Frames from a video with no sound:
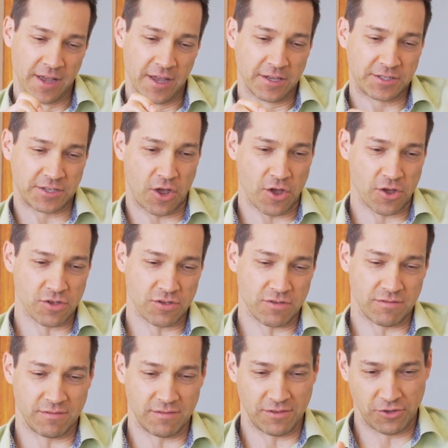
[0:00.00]
So
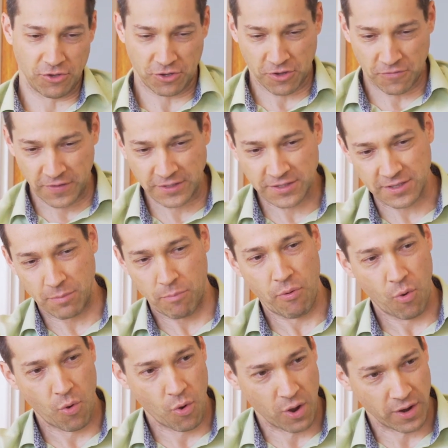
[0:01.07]
you convinced the
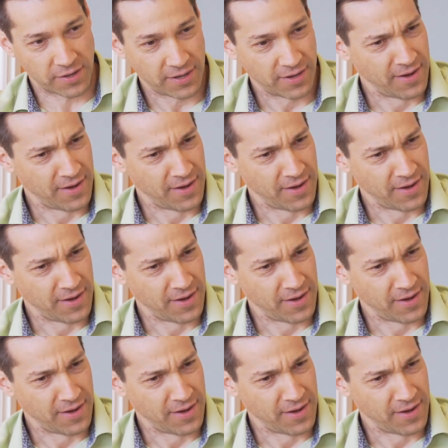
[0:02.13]
board,